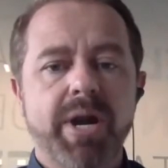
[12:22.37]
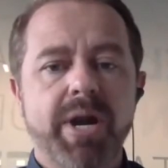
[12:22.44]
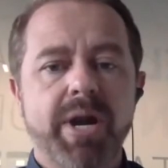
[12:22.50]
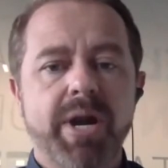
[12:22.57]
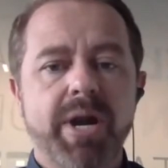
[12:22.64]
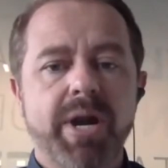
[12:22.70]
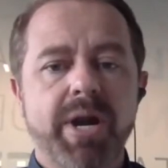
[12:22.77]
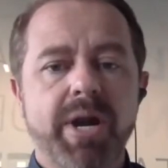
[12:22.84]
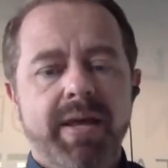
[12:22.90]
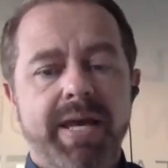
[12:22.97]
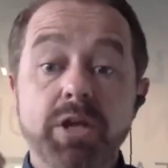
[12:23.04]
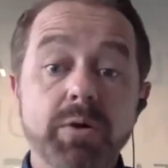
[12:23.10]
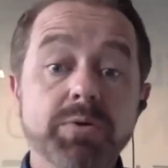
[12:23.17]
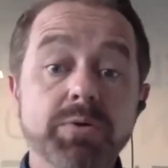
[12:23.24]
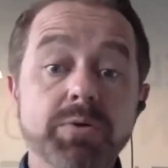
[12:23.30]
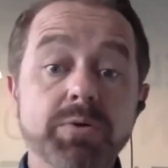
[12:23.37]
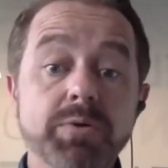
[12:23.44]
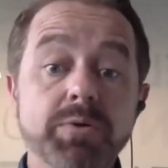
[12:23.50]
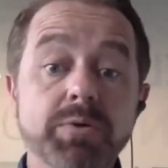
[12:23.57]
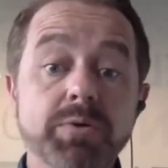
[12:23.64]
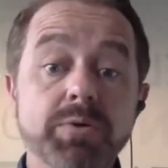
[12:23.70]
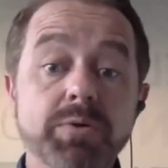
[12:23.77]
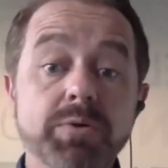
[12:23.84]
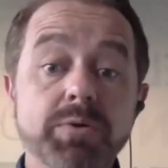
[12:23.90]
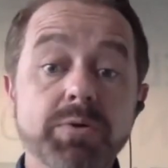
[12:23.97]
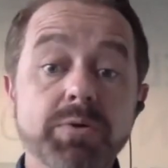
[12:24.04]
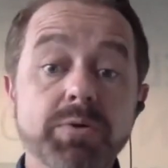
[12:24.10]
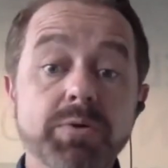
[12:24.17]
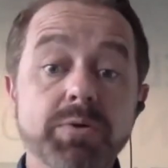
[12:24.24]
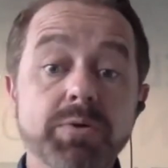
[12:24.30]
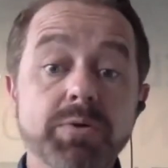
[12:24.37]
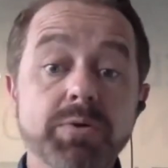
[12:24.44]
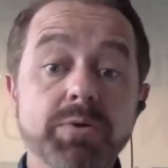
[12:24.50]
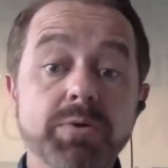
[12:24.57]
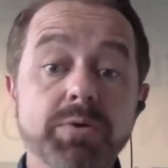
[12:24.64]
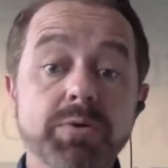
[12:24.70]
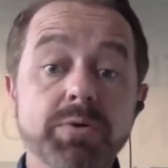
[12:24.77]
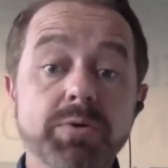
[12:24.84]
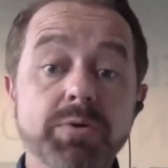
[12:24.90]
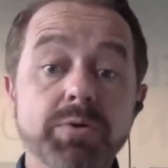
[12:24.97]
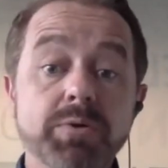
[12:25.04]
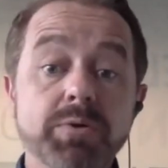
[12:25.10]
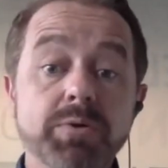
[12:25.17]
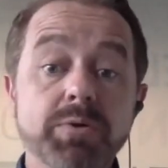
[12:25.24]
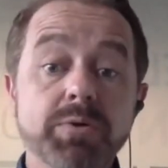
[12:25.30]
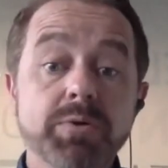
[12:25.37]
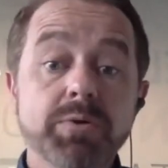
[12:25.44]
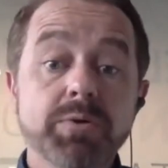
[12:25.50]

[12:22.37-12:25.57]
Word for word: and diagnose what's going on within their practice.